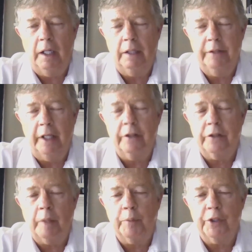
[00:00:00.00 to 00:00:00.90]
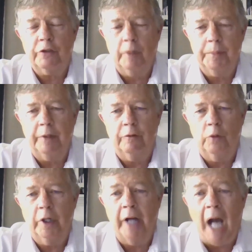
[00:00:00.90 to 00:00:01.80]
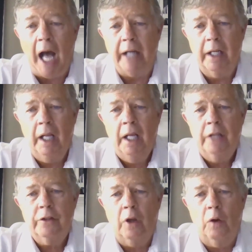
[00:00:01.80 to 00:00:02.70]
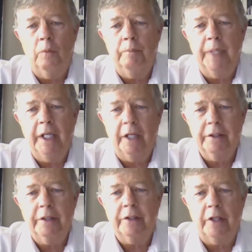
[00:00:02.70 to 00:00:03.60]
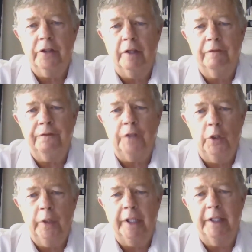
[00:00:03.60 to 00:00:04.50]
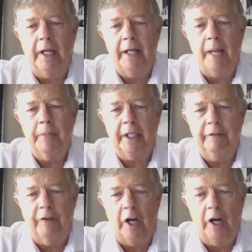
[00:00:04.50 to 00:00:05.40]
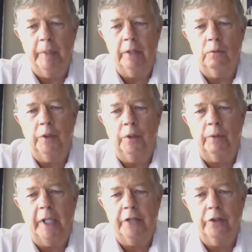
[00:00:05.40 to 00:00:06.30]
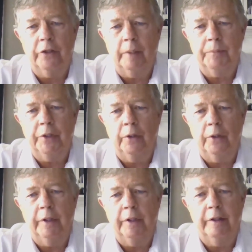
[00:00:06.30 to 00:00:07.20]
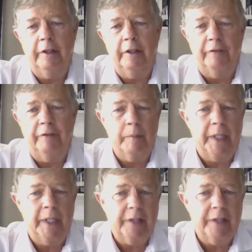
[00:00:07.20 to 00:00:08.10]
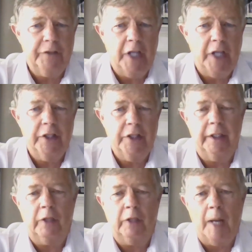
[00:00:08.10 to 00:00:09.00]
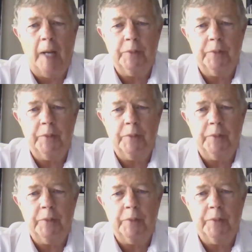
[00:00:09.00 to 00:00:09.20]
the others are prescriptive. We're not. So because it's such a fluid and dynamic environment, with the relationship to the environment itself changing and the crops